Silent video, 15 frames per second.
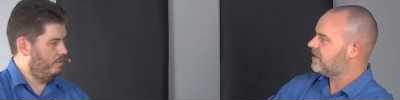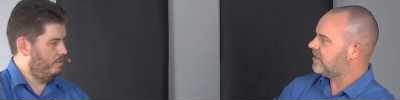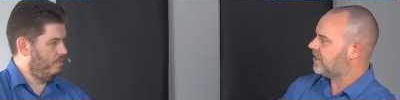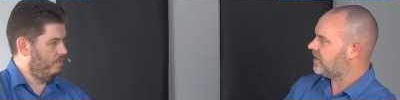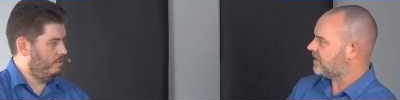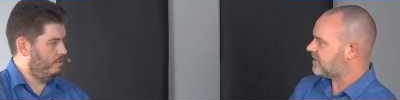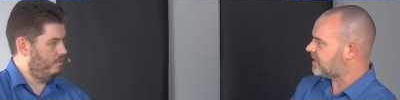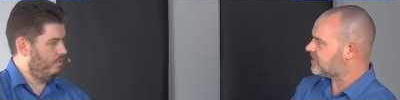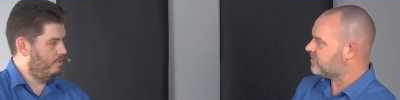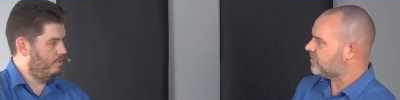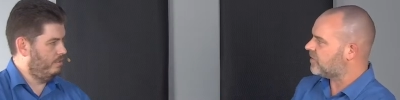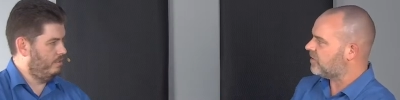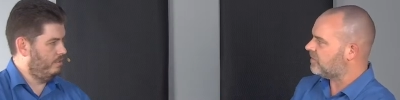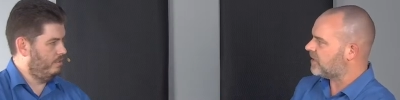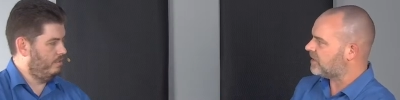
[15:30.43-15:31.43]
Speaker 1: and it doesn't
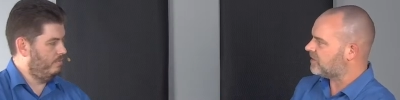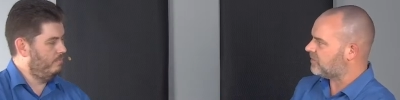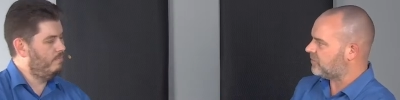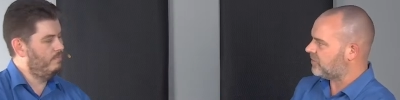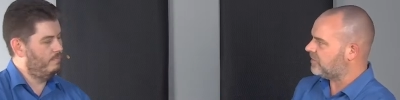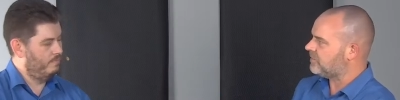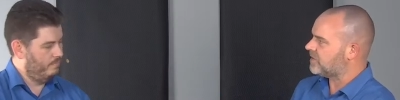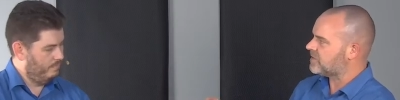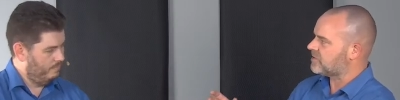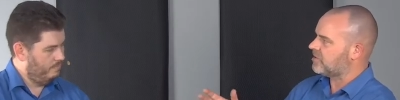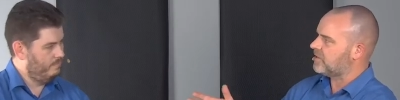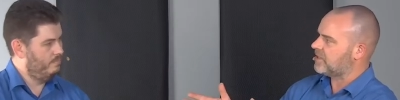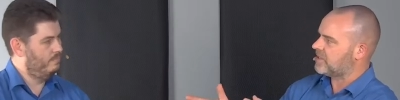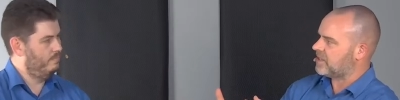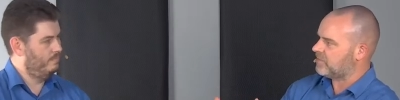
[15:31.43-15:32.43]
worry about the previous
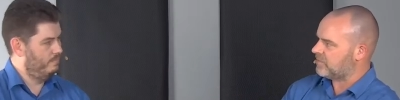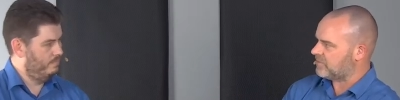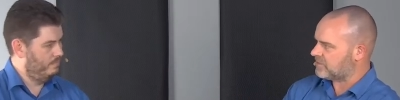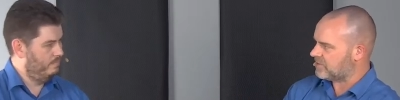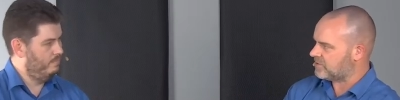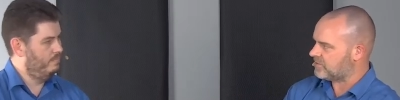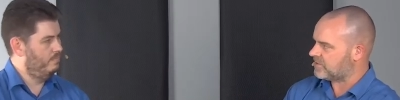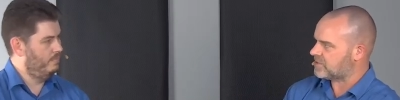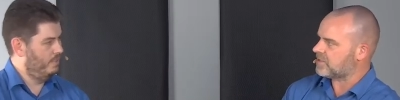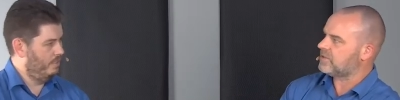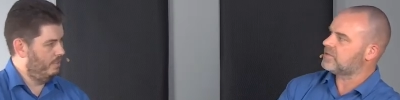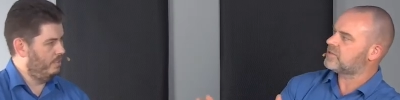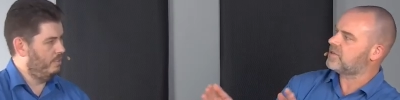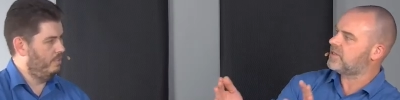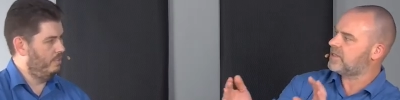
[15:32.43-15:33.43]
zone. It now moves into its
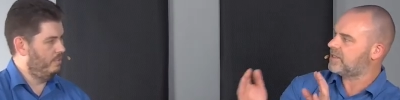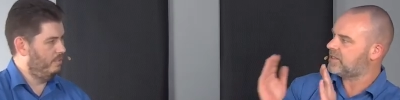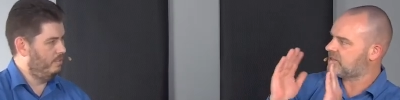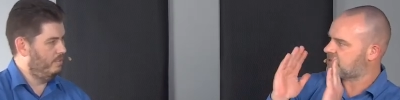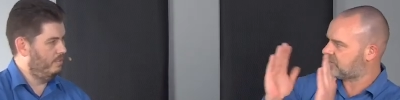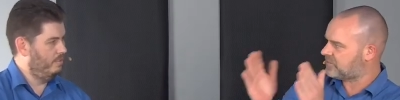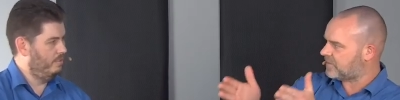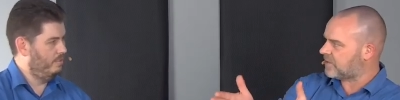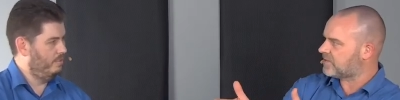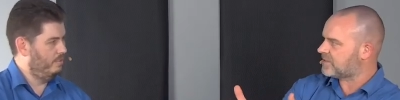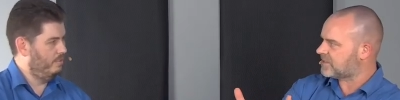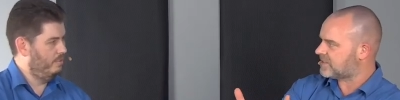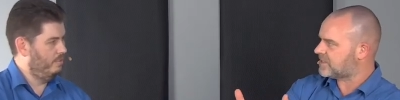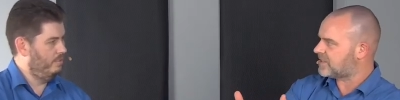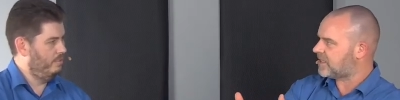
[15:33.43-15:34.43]
own zone and it just
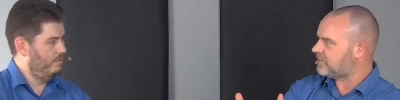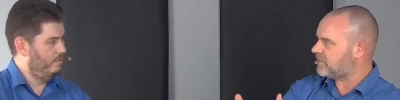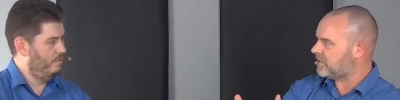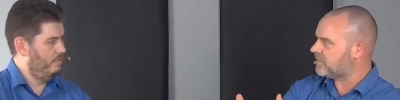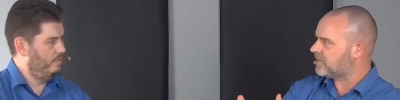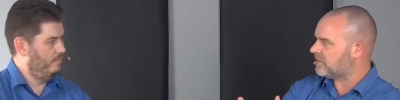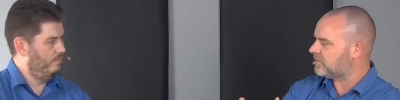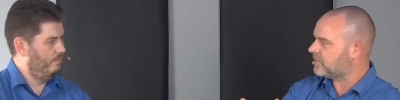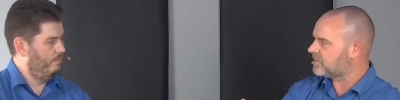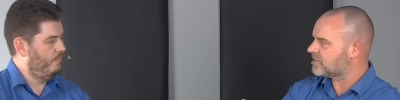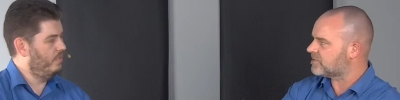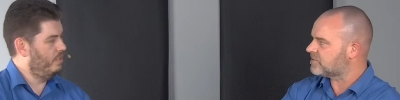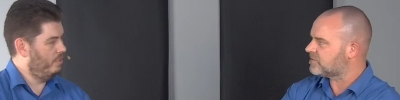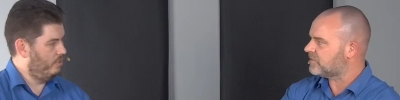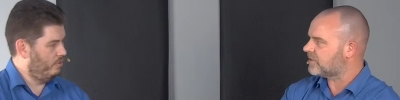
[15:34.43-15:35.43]
focuses that beam on the
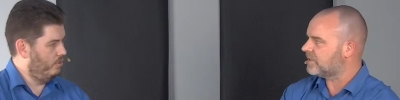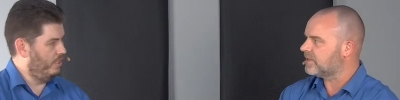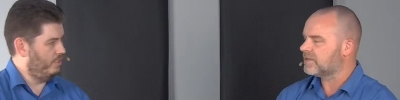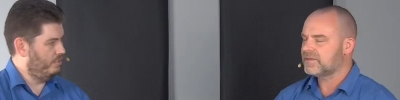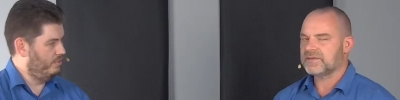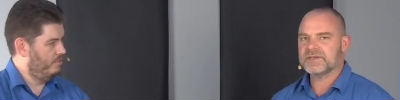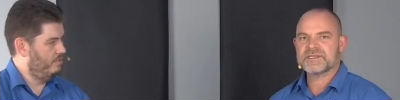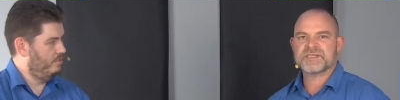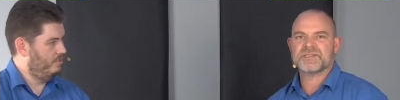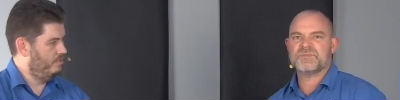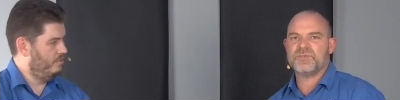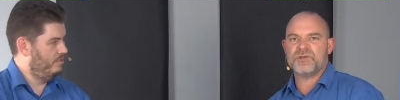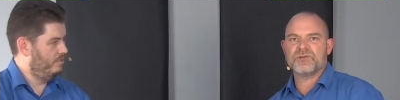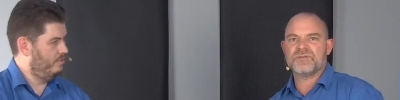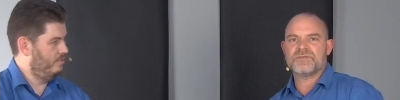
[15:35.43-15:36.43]
person talking. Correct. This is
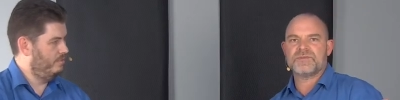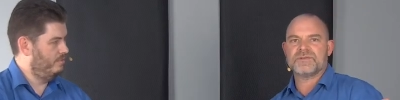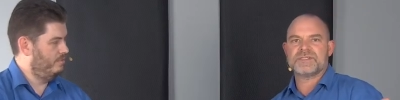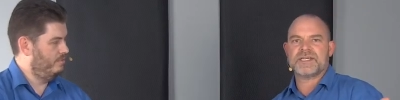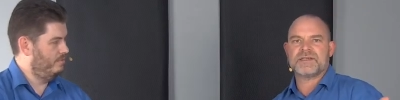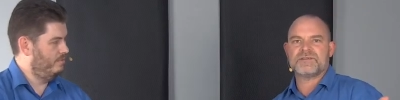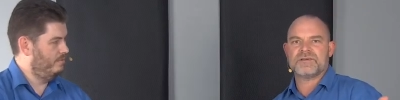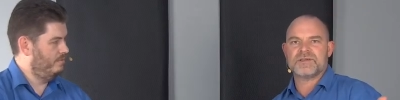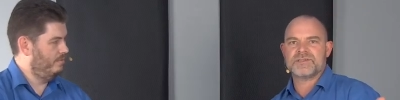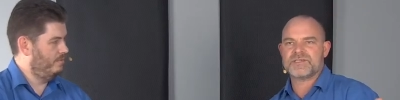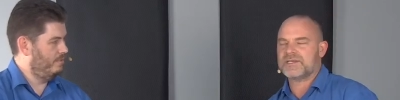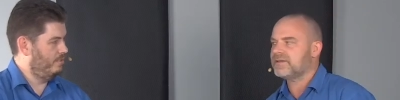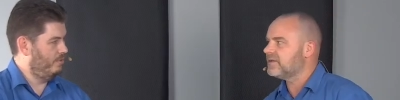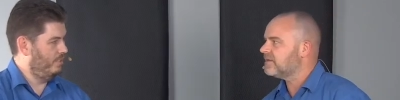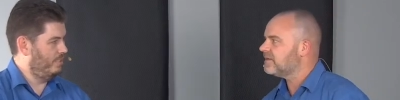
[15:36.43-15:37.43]
beautiful
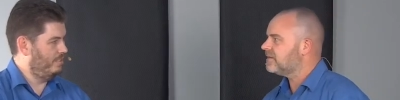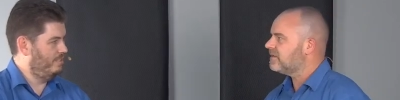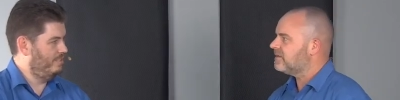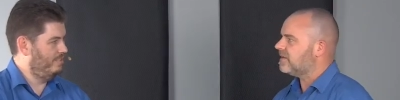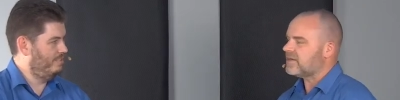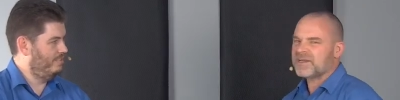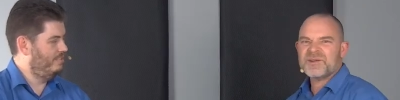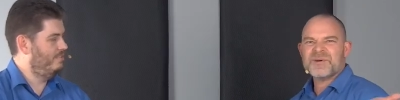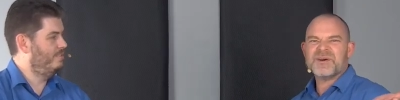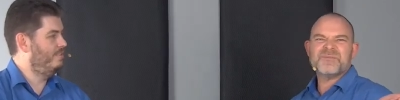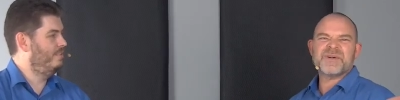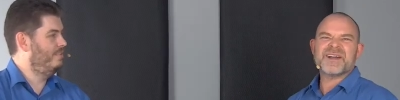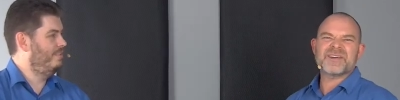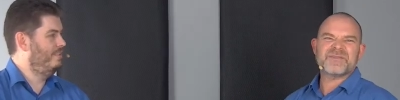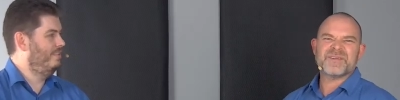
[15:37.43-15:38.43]
technology. Correct. I don't know how
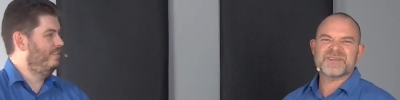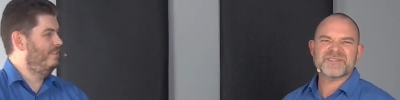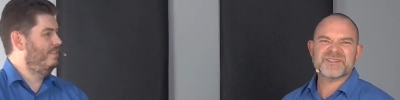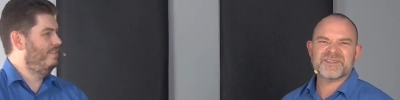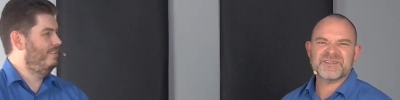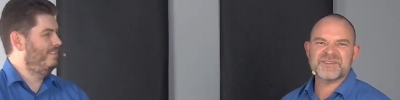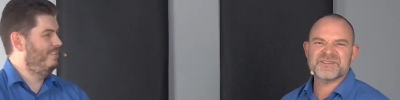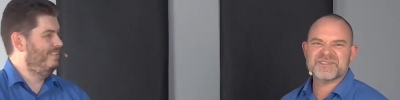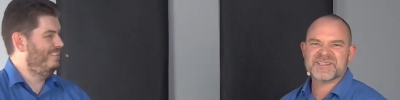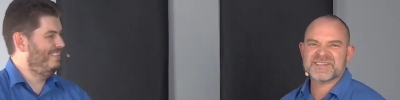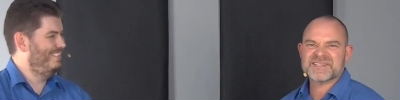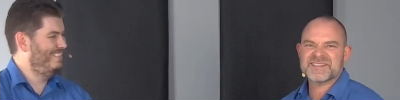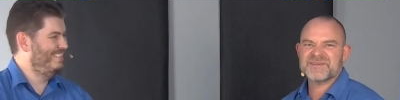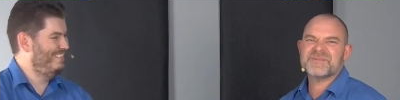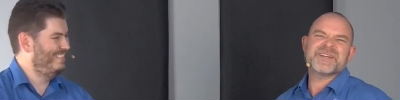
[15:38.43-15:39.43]
microphones don't use
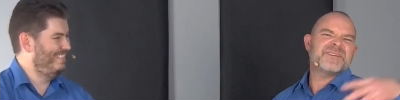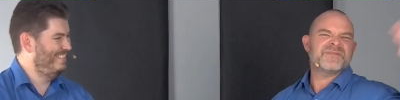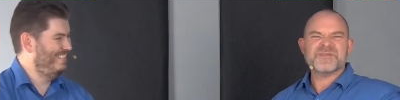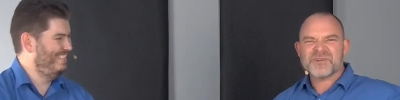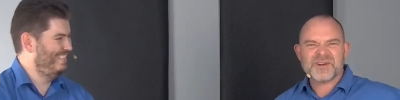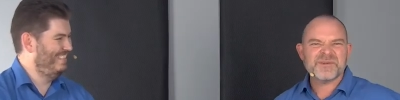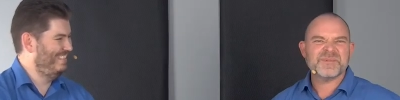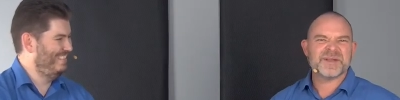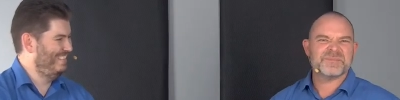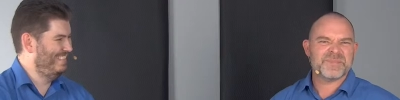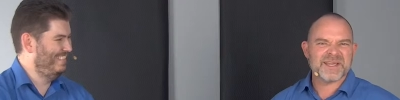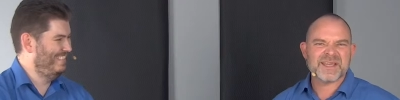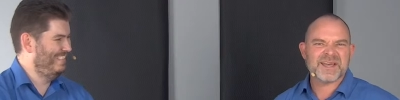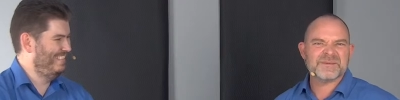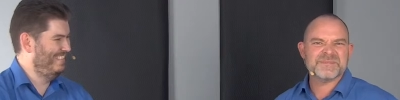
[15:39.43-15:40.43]
this. Then we don't have to worry about
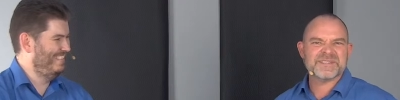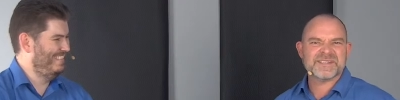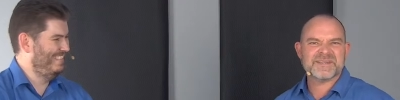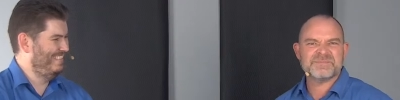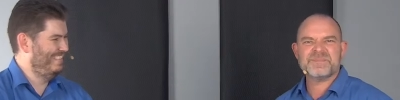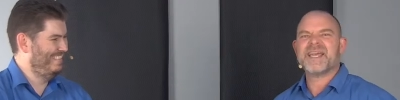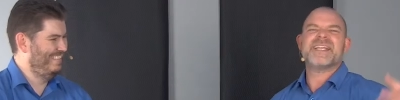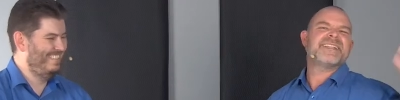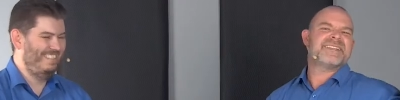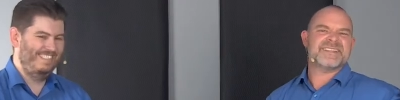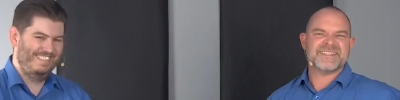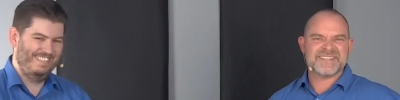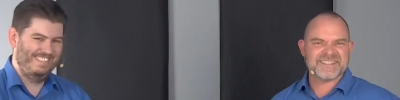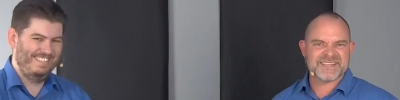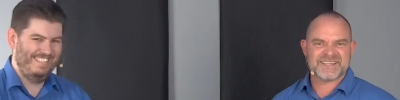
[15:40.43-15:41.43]
pickups and
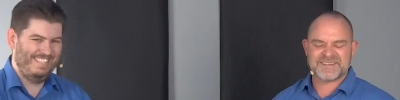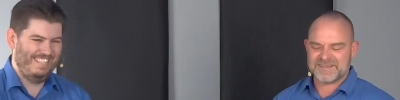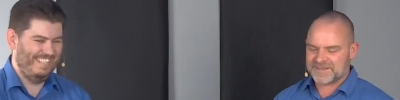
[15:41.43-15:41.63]
patterns and